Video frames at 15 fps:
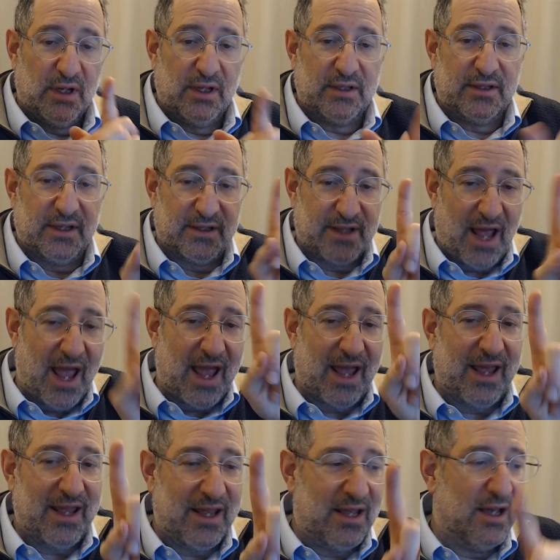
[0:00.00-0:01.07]

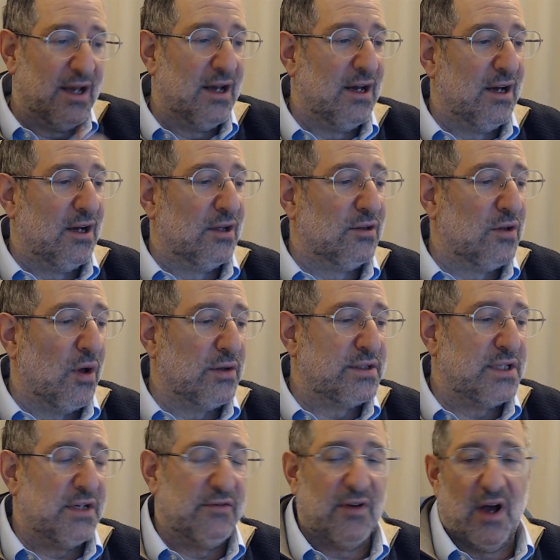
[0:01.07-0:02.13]
today, lo
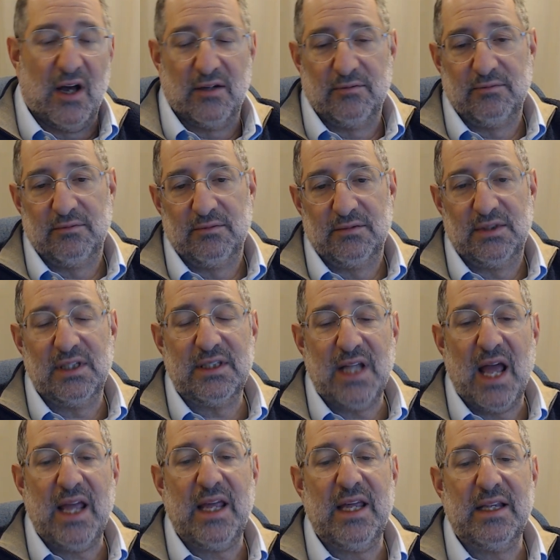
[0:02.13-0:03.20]
tziva.
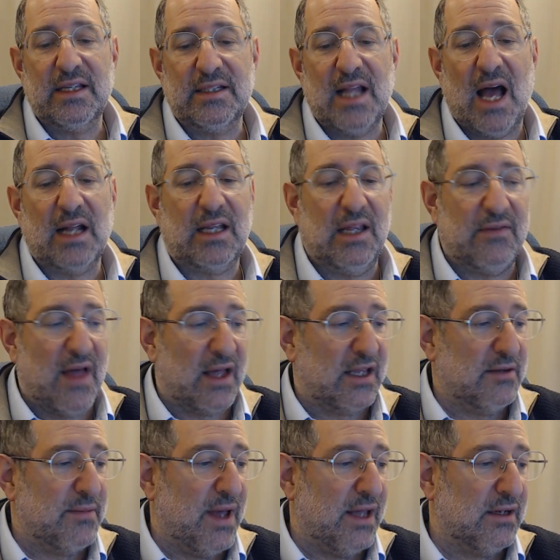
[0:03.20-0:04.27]
Today he did not give that
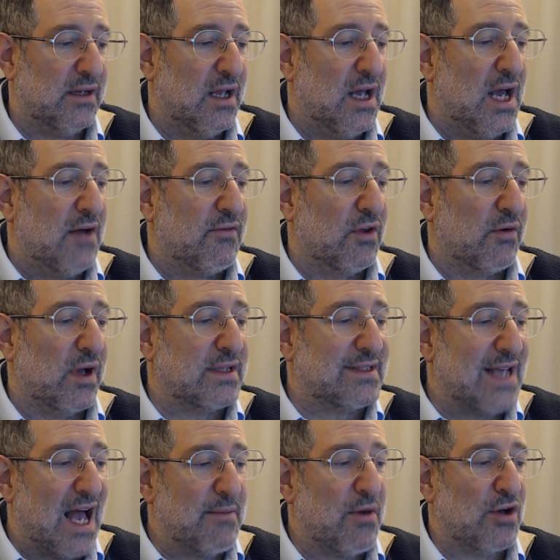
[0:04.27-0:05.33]
command.
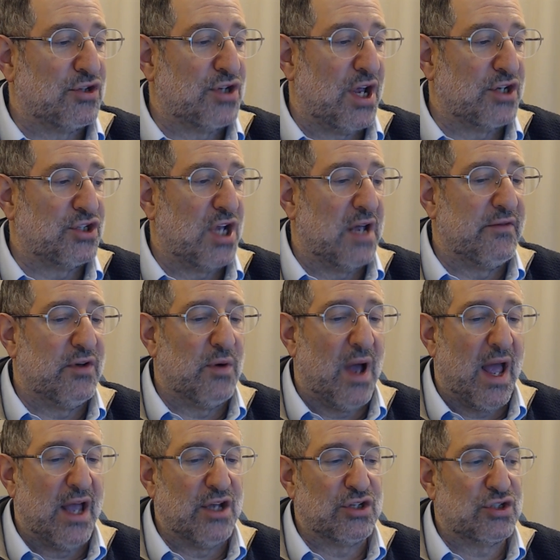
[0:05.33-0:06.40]
V'ratzah Moshe she'eviu
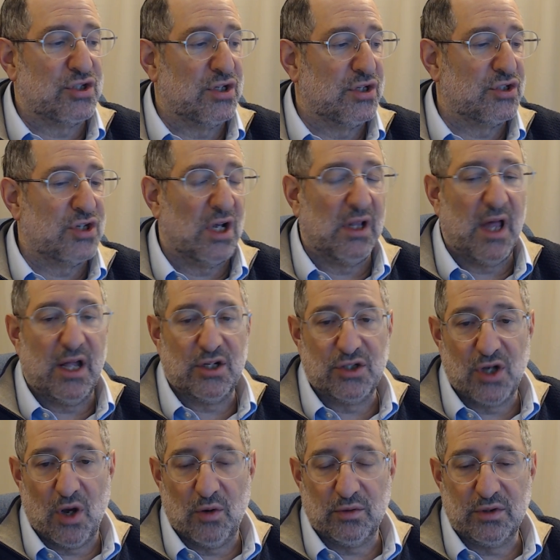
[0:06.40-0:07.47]
esh shel
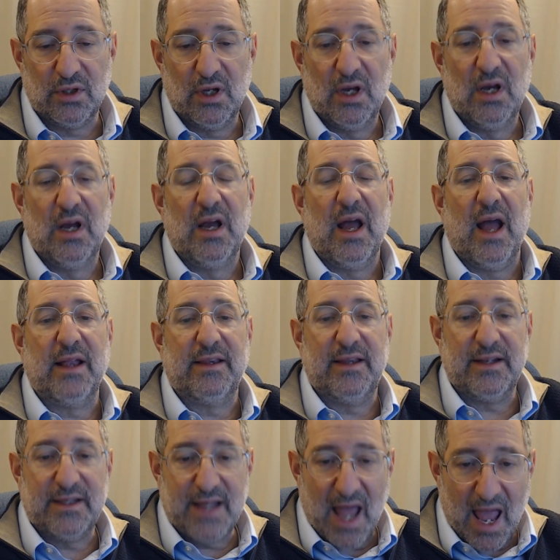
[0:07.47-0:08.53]
hedyot. And
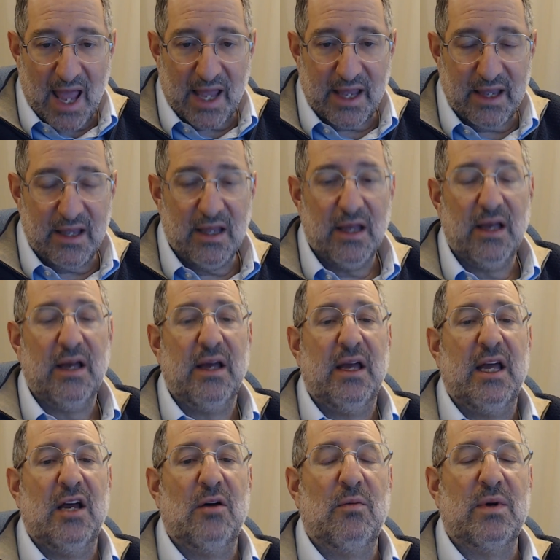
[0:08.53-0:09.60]
today
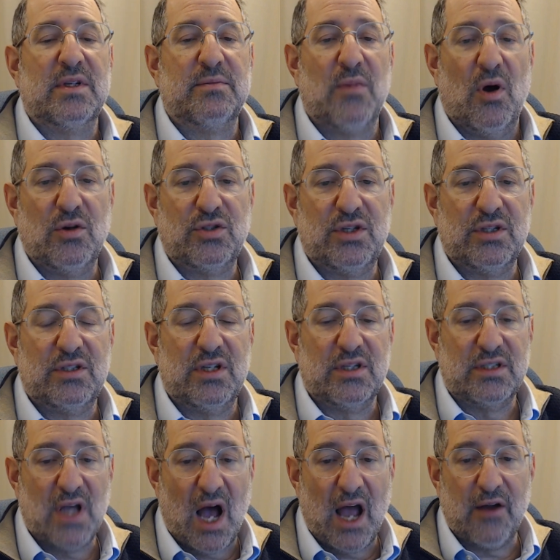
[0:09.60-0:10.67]
it was Moshe's
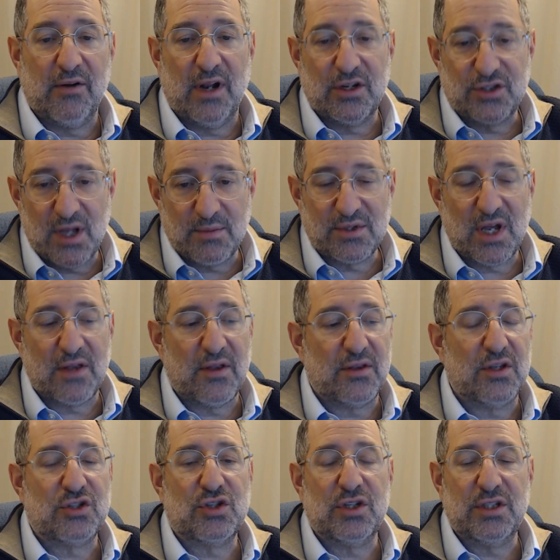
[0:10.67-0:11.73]
desire and Hashem's desire that
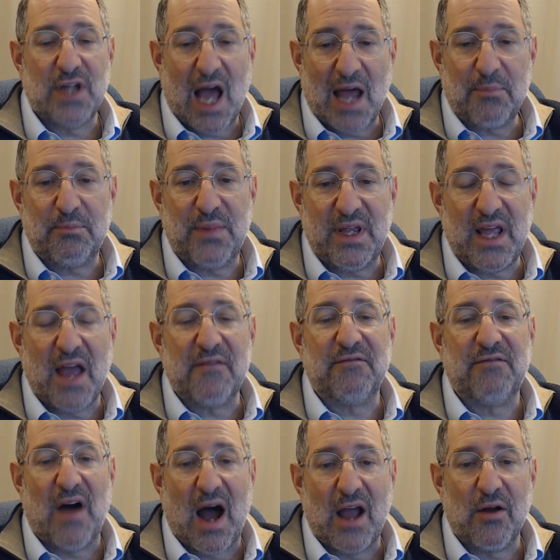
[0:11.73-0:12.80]
this should not be a
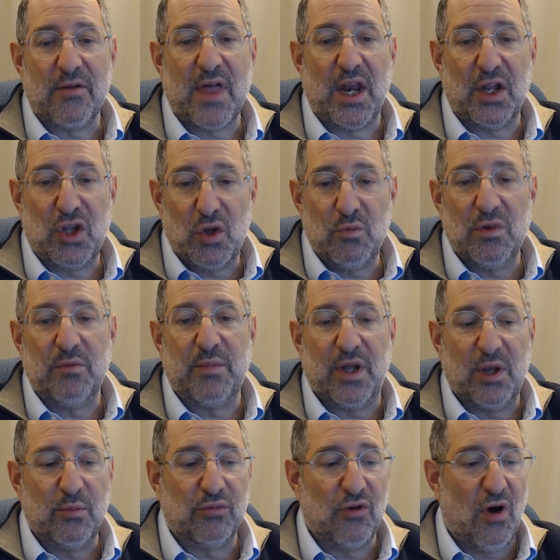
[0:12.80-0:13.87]
fire that a human
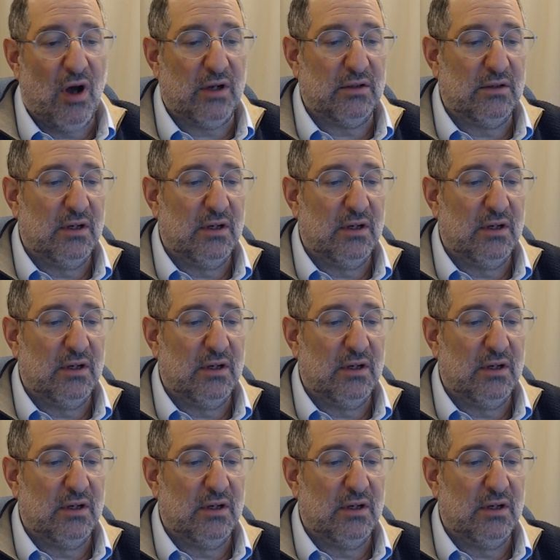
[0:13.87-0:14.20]
being brought.